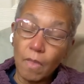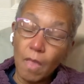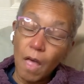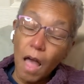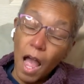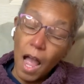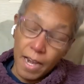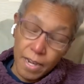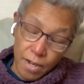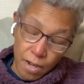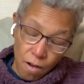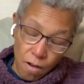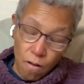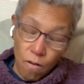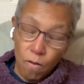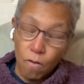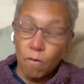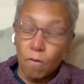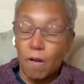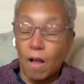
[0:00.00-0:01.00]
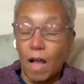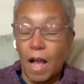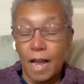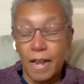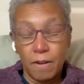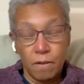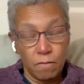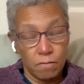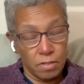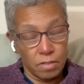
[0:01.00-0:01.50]
I know I
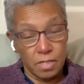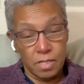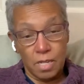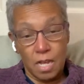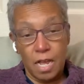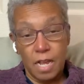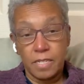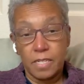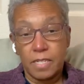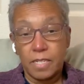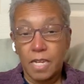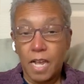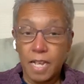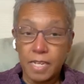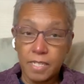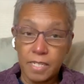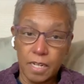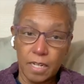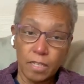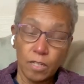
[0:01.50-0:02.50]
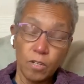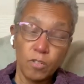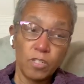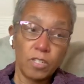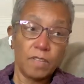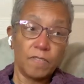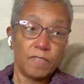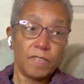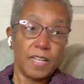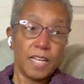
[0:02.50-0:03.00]
don't design size
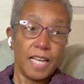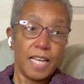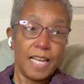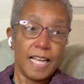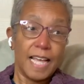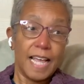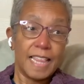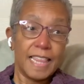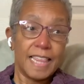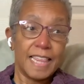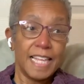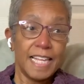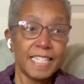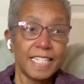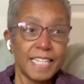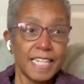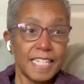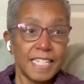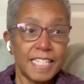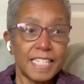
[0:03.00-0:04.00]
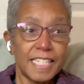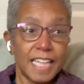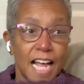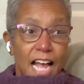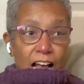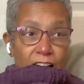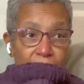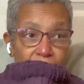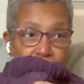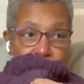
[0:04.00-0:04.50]
inclusively, this is
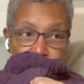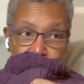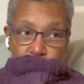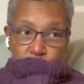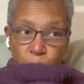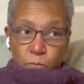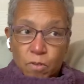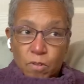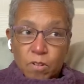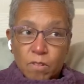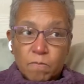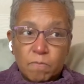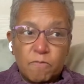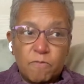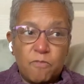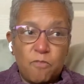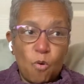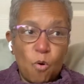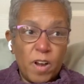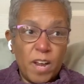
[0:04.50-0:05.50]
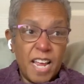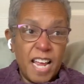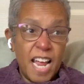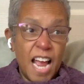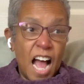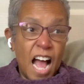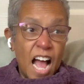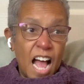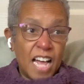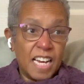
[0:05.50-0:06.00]
a comfortable
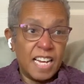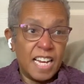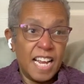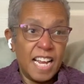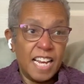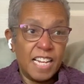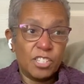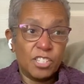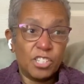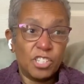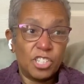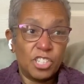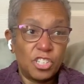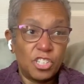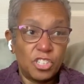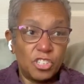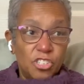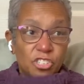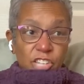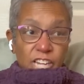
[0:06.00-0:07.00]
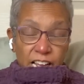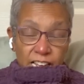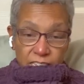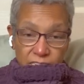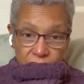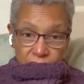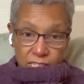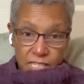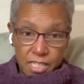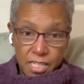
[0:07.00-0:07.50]
40-odd inch
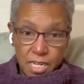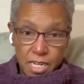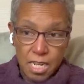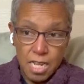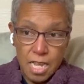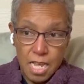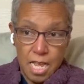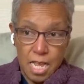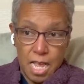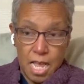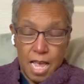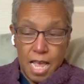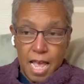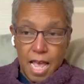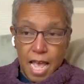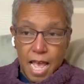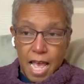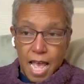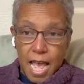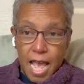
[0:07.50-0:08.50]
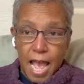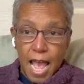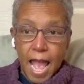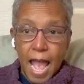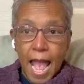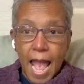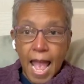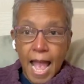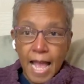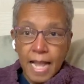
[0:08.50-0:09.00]
chest.
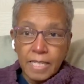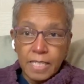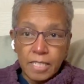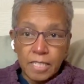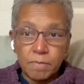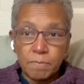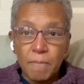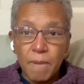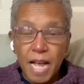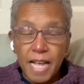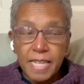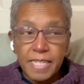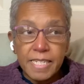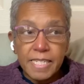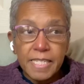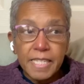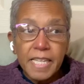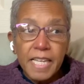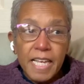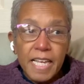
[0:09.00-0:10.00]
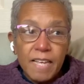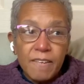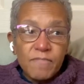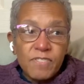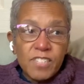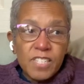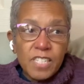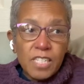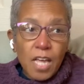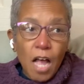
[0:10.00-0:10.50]
And my
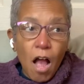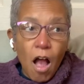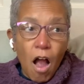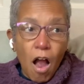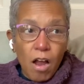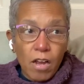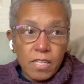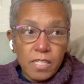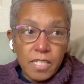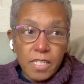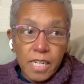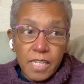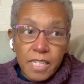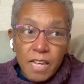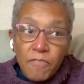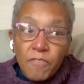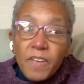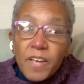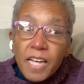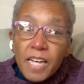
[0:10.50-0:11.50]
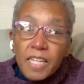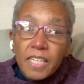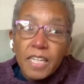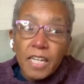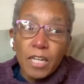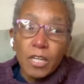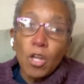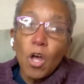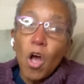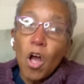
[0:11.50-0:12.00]
sleeves are
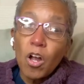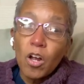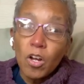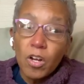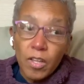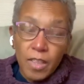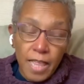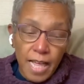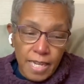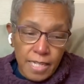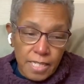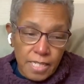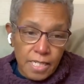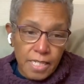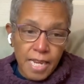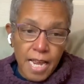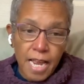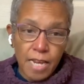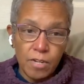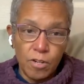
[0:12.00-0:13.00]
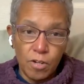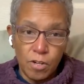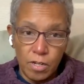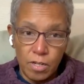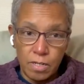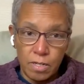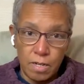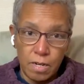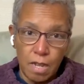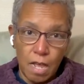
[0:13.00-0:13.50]
significantly longer than
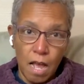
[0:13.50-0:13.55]
standard.